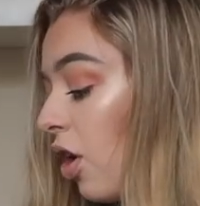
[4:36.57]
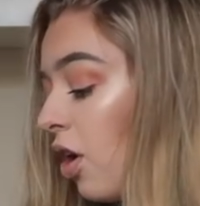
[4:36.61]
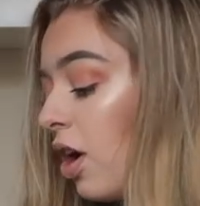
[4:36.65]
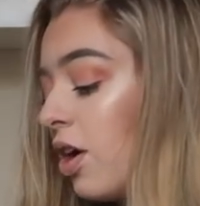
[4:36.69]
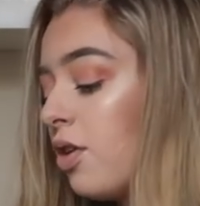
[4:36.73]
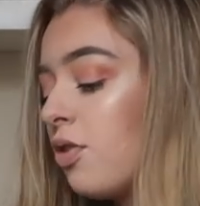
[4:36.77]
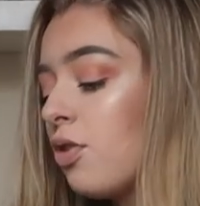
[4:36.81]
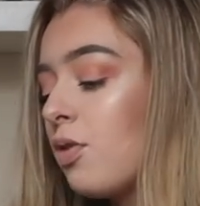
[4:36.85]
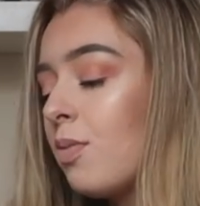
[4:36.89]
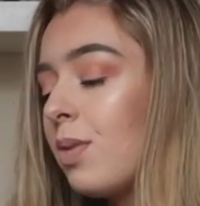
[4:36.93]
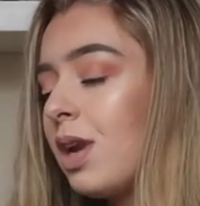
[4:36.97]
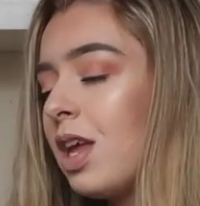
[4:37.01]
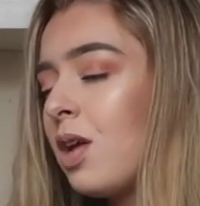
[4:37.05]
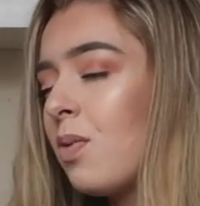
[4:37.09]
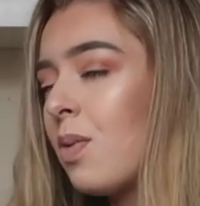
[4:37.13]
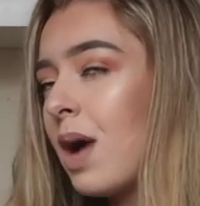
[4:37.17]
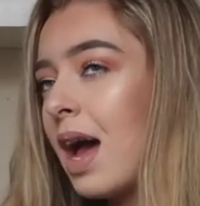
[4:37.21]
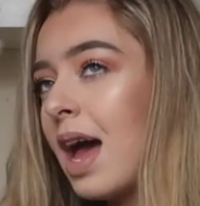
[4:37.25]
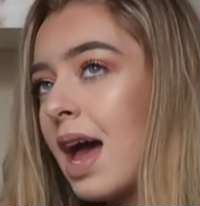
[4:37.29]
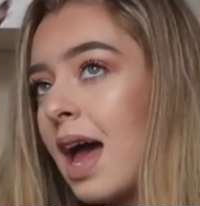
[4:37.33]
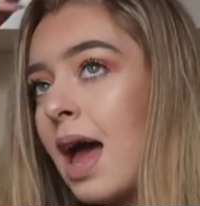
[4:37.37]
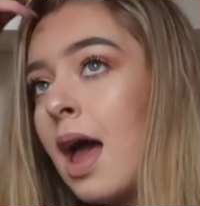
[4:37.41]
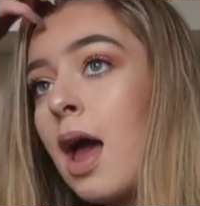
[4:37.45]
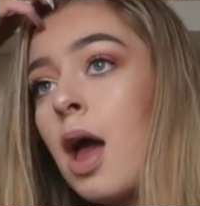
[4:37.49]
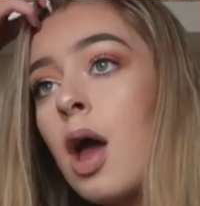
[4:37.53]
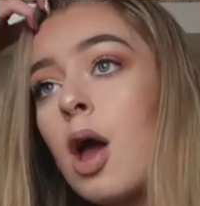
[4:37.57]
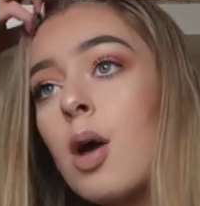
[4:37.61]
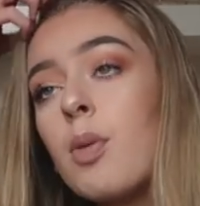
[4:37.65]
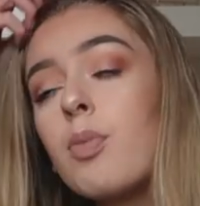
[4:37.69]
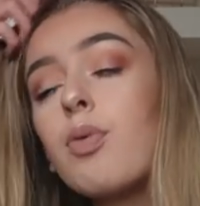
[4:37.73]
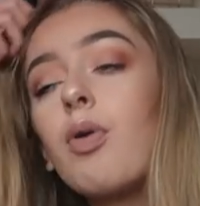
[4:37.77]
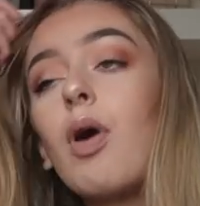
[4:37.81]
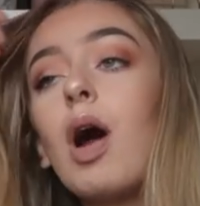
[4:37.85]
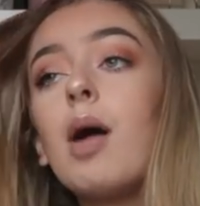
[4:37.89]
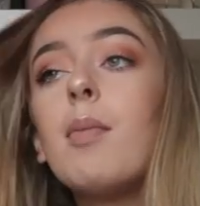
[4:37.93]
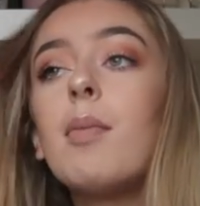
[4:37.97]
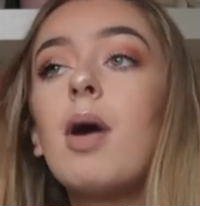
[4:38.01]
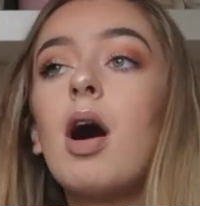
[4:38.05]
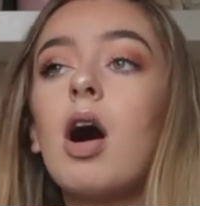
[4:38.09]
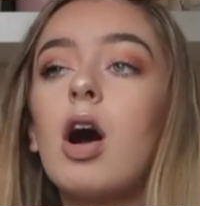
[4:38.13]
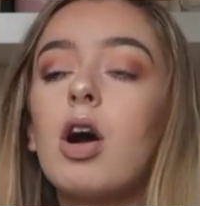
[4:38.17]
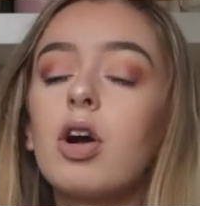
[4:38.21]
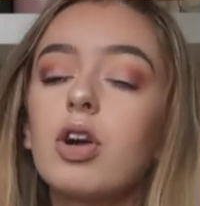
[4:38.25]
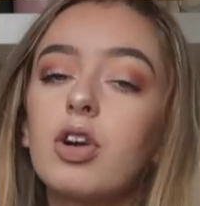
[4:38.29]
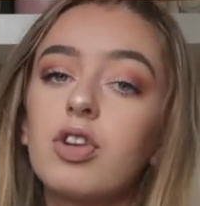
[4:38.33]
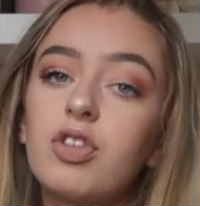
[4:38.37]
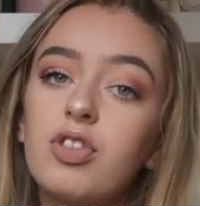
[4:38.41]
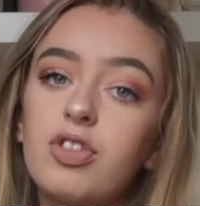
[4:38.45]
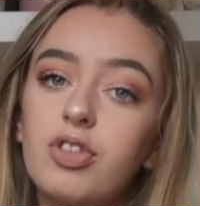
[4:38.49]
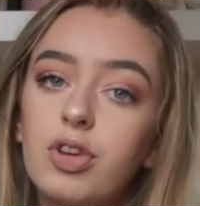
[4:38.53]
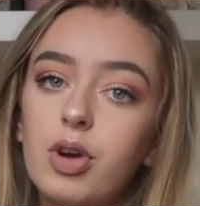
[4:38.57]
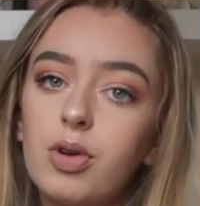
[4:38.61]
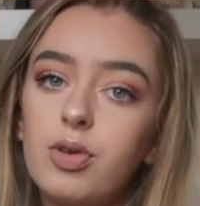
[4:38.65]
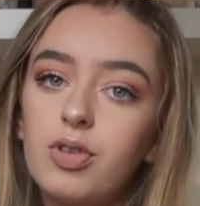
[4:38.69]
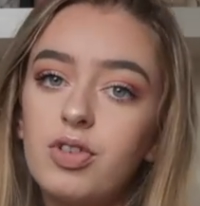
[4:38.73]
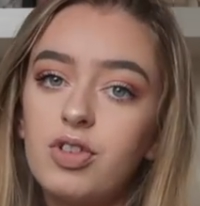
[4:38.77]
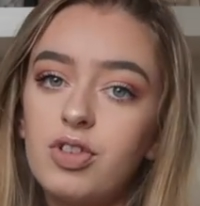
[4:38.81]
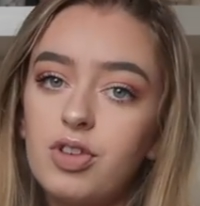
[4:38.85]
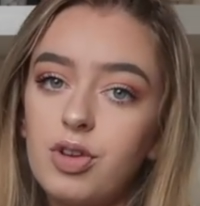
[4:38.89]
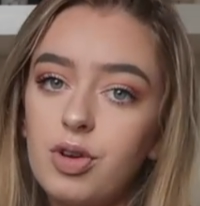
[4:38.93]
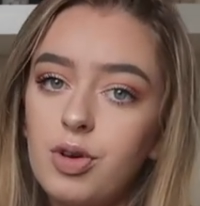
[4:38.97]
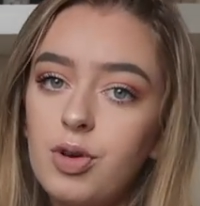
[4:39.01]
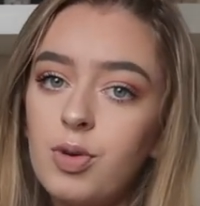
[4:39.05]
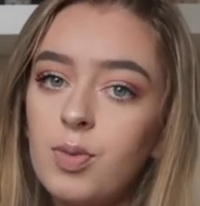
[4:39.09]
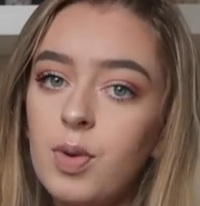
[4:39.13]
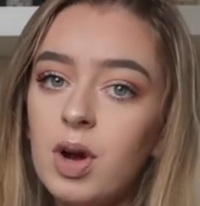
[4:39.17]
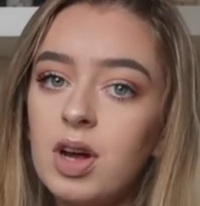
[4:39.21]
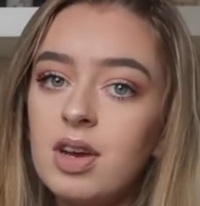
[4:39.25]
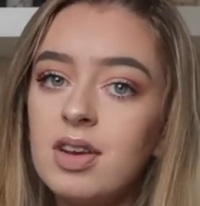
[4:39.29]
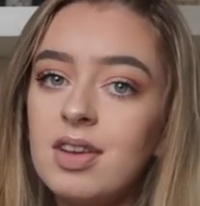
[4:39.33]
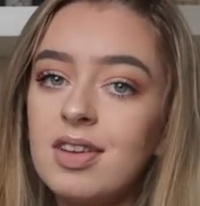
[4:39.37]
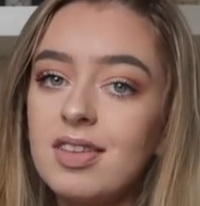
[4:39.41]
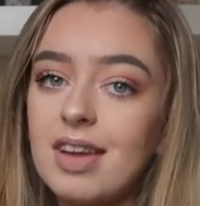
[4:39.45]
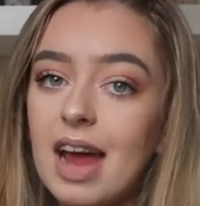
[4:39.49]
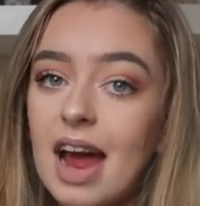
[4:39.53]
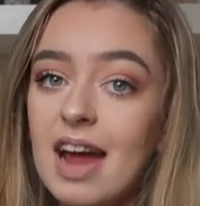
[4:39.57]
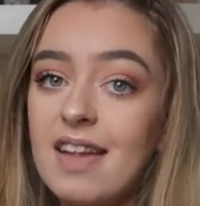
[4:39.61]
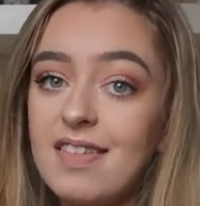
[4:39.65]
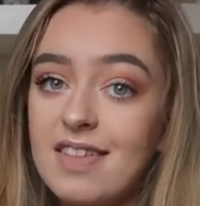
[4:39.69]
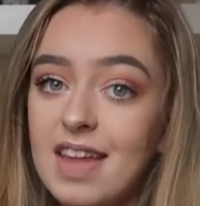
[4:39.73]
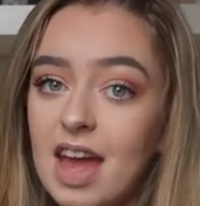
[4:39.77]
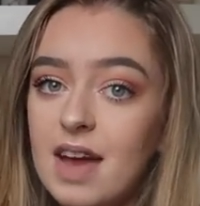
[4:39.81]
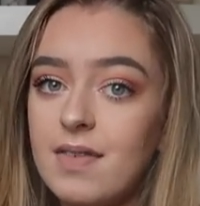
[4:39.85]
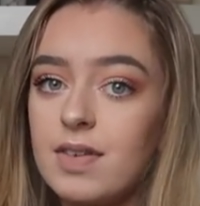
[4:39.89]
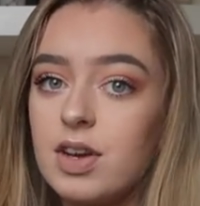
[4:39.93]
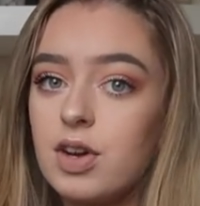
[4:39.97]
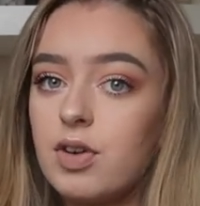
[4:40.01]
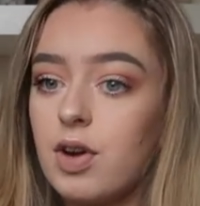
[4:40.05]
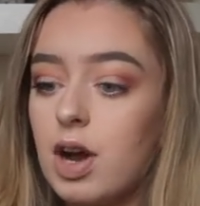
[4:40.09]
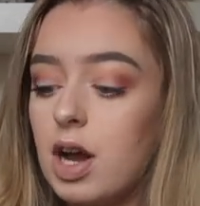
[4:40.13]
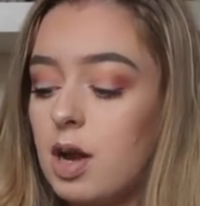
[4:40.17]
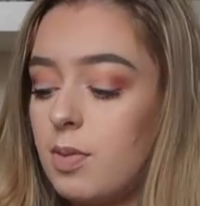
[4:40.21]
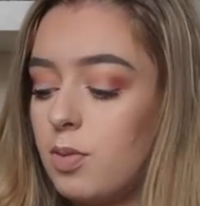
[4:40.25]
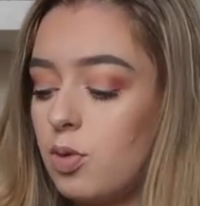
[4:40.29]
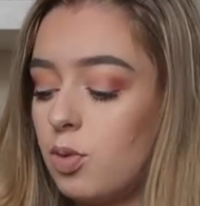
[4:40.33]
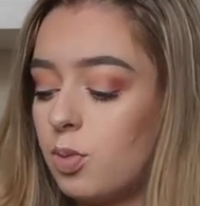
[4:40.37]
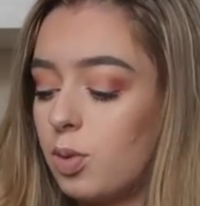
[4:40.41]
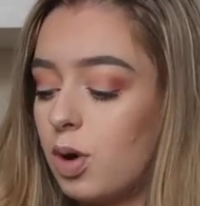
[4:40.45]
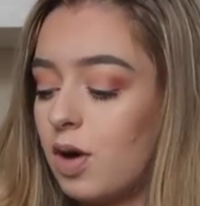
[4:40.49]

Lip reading: I normally wear Primark xoxo ones and they're incredible,